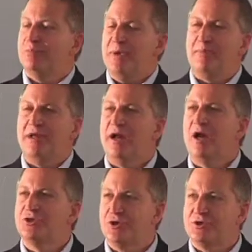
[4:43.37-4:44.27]
people in
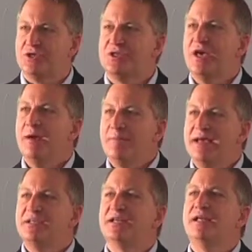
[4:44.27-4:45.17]
our churches
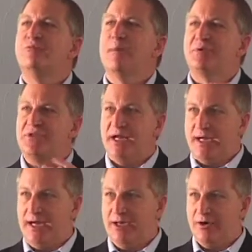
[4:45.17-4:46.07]
basically represent a
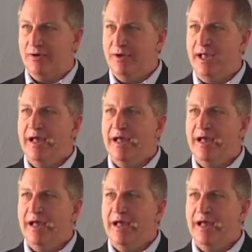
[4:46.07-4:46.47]
color,